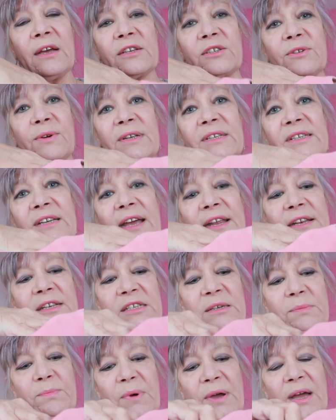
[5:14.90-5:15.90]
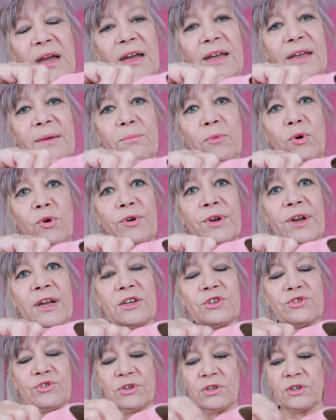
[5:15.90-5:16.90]
So I tend to buy more
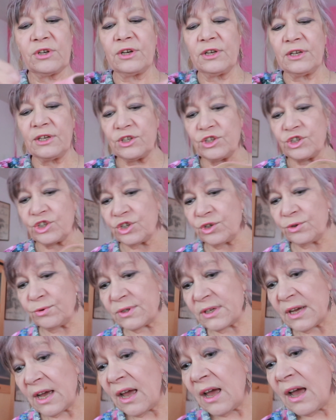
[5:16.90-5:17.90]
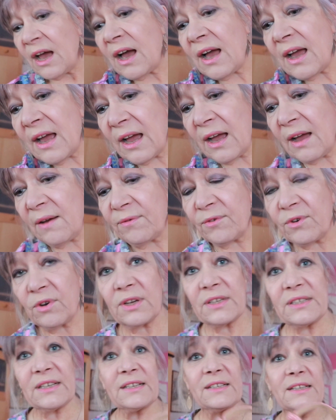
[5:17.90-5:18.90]
natural coloured shoes. I have
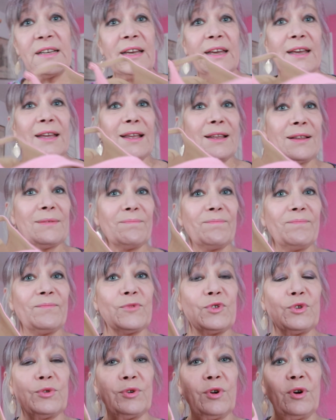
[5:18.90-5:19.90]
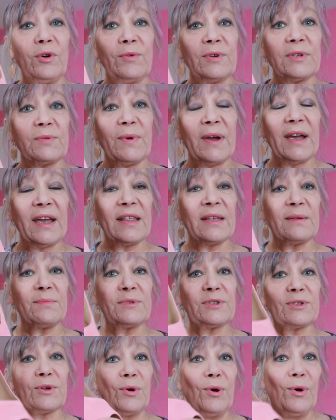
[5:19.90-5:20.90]
got, as I say, don't always wear
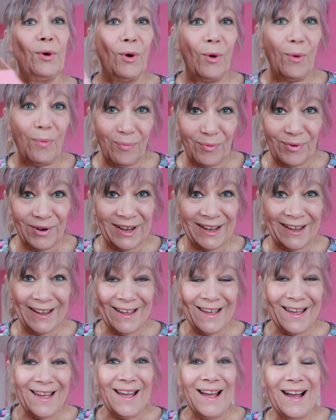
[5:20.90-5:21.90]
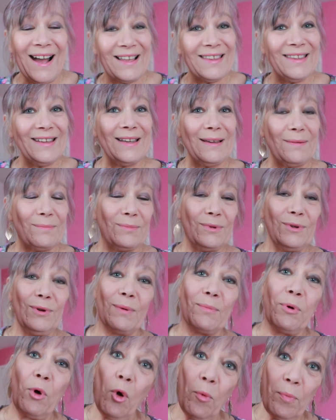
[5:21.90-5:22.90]
them, so hopefully, I think
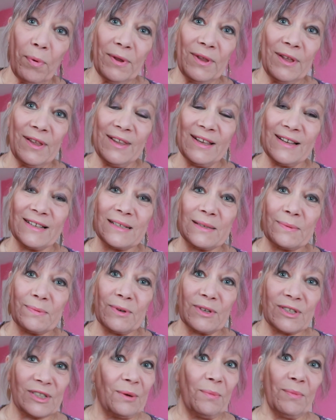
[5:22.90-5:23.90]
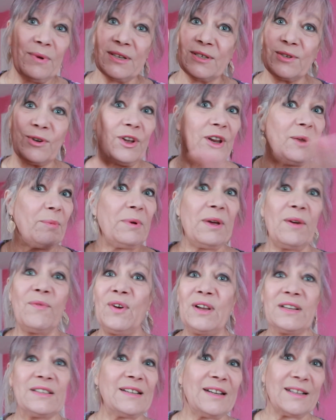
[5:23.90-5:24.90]
I'm hoping that this summer is going to be a
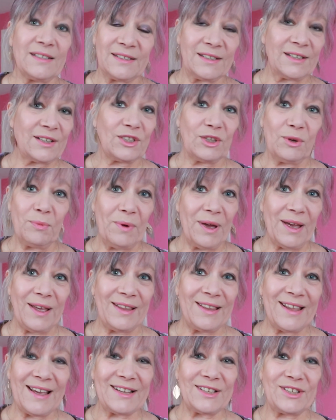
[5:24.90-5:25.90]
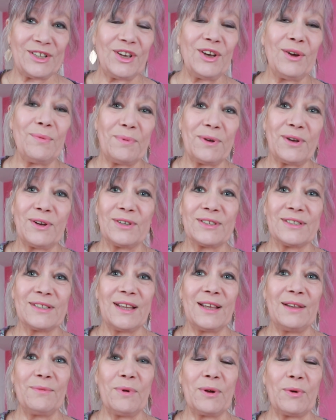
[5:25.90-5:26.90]
fantastic summer next year,
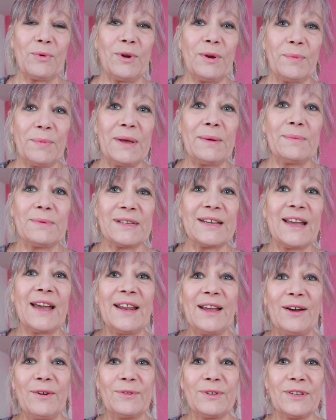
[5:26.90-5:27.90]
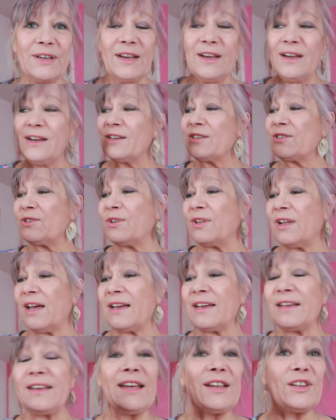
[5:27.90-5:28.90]
and we're going to be able to get out so
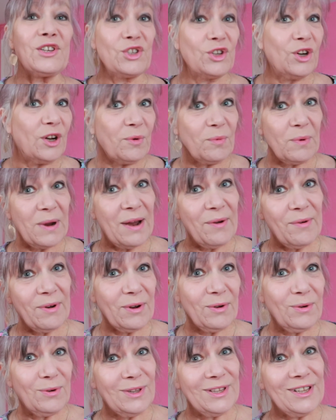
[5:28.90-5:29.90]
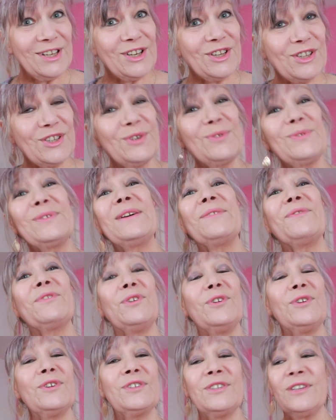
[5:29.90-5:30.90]
that I can enjoy wearing all these shoes I've
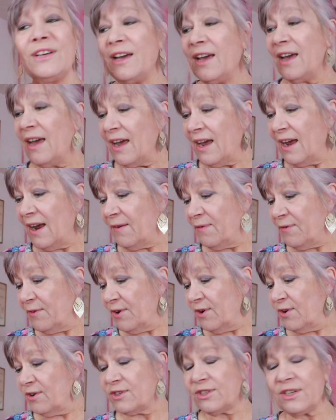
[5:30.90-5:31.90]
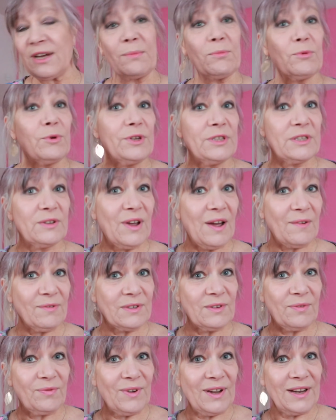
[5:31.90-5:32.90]
got. If not, I'm going to
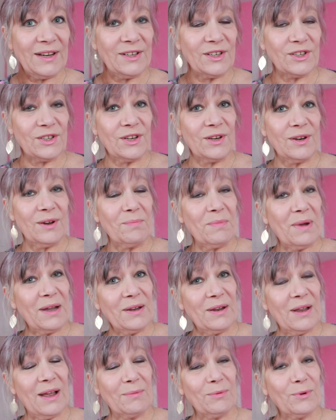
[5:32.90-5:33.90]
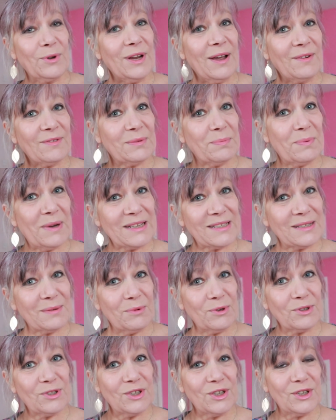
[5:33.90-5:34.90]
have to find it. I'm going to have to pass
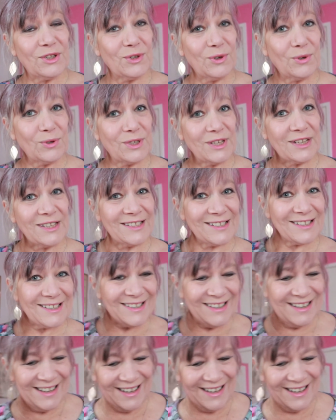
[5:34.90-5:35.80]
them on to the daughters.